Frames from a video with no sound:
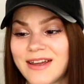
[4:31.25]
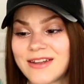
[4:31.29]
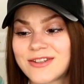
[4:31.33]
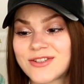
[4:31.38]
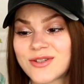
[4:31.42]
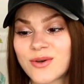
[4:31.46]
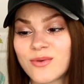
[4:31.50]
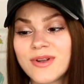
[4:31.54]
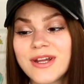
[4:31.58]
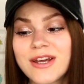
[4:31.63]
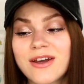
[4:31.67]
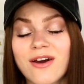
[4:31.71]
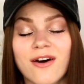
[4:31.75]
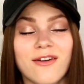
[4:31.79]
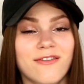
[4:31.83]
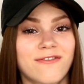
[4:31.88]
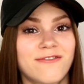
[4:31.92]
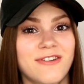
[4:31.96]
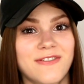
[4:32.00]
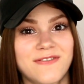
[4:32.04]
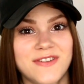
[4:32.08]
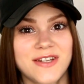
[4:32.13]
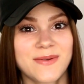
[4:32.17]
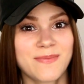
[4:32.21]
It's only
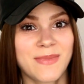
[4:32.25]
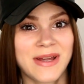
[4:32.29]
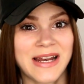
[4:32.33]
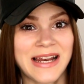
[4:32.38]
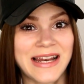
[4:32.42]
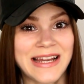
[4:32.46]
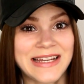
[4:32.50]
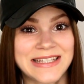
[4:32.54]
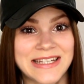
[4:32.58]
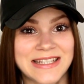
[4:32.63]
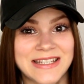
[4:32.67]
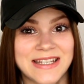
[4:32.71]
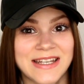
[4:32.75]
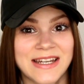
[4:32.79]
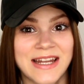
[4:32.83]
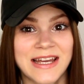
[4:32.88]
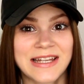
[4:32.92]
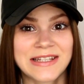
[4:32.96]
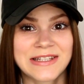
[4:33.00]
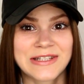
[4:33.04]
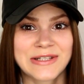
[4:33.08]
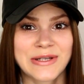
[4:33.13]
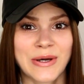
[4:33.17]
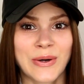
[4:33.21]
got 50 milliliters in
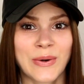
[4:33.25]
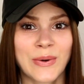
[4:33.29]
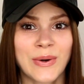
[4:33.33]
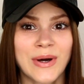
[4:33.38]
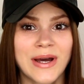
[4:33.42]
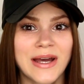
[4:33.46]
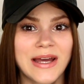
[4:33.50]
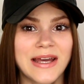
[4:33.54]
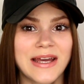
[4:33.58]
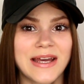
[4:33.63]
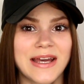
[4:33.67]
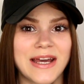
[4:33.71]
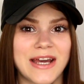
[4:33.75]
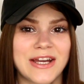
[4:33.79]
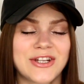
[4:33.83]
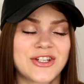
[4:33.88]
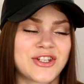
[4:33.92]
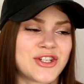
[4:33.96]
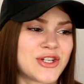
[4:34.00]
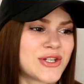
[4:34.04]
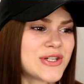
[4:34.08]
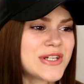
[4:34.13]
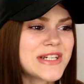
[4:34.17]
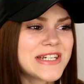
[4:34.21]
it so it
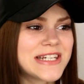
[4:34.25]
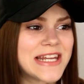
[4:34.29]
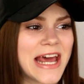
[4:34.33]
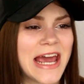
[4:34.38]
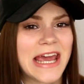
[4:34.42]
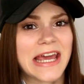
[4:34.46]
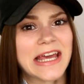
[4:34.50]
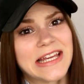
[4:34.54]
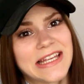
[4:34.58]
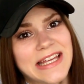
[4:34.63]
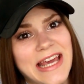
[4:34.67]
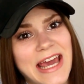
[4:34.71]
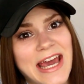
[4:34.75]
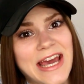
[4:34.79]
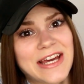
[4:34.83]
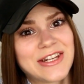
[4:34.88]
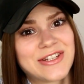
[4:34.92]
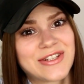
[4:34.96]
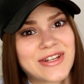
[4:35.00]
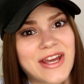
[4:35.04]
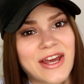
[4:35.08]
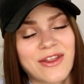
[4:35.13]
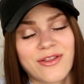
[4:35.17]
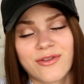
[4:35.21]
shouldn't take a year
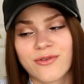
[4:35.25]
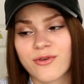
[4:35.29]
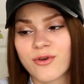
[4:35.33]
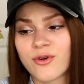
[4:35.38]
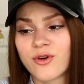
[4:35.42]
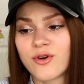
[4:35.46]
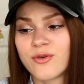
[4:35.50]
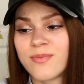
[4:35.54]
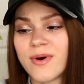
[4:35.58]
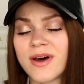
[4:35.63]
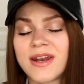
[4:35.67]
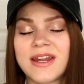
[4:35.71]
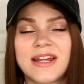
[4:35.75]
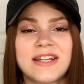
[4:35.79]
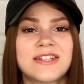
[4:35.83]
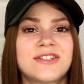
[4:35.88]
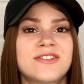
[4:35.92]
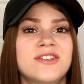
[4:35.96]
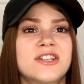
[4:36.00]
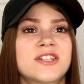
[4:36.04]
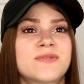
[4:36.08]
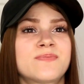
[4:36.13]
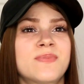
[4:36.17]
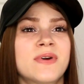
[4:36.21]
to get through but
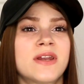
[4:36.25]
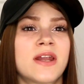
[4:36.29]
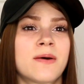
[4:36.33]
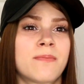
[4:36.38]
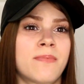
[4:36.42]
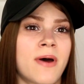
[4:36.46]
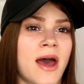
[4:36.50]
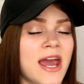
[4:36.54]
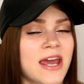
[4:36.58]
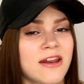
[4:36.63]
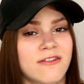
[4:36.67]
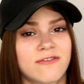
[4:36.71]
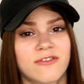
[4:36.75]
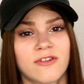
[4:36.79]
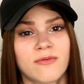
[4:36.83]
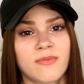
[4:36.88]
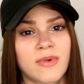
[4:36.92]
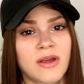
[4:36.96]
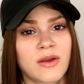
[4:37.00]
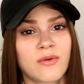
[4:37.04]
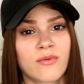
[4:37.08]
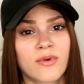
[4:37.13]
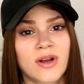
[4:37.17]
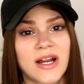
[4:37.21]
it's just been a pain for
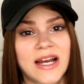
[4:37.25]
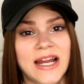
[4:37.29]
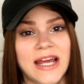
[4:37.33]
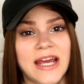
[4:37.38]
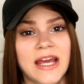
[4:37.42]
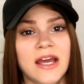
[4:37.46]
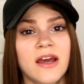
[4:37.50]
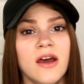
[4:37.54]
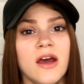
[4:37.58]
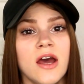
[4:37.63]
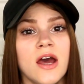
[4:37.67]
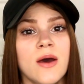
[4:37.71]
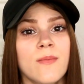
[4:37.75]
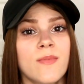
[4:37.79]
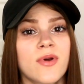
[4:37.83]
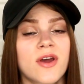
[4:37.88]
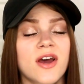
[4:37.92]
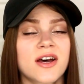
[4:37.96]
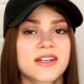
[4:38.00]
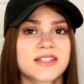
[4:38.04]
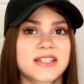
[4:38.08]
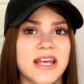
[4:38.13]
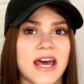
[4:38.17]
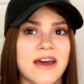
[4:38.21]
me really
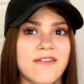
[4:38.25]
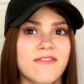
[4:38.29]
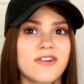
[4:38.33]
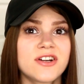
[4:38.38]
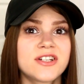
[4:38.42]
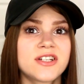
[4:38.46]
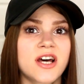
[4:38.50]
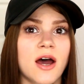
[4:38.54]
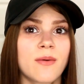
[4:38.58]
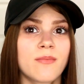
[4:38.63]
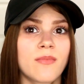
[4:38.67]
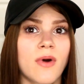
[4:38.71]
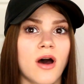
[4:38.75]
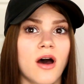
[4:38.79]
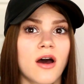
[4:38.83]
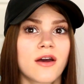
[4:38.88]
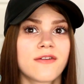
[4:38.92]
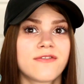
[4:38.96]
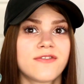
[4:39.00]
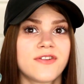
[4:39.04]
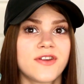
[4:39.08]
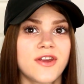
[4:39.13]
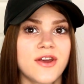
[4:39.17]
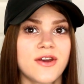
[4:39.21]
because every time
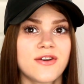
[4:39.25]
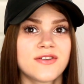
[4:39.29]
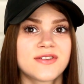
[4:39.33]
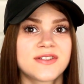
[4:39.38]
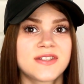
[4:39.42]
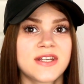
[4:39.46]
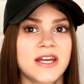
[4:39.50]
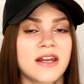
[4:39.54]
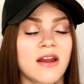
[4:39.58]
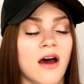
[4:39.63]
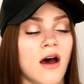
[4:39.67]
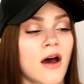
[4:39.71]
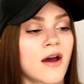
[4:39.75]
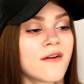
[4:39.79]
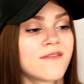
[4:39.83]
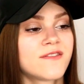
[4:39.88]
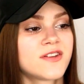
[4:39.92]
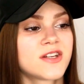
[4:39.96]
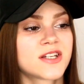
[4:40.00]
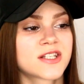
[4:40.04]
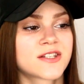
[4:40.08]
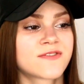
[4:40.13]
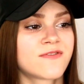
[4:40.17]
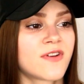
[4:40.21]
I've used it
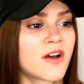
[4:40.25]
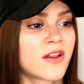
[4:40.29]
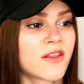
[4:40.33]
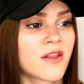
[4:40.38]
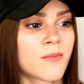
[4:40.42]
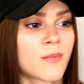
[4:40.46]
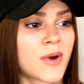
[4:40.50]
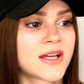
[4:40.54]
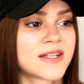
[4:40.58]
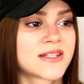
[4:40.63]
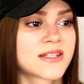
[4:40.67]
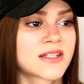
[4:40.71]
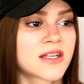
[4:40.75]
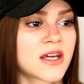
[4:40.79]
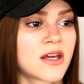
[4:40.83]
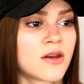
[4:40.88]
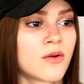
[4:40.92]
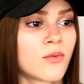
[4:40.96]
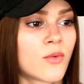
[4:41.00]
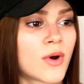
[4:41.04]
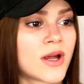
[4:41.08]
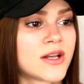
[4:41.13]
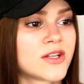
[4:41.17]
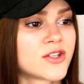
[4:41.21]
I've just felt that my
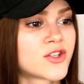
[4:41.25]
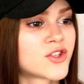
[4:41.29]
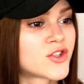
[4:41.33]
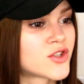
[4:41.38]
skin went